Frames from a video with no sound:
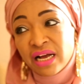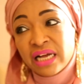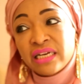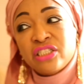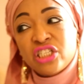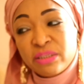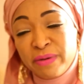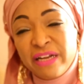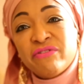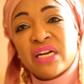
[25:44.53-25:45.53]
And to
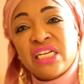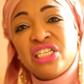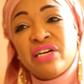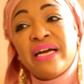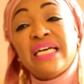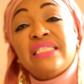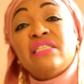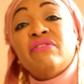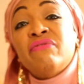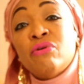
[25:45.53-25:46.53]
speak for Nigeria is
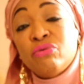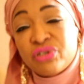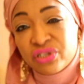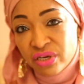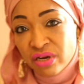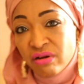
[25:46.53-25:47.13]
to vote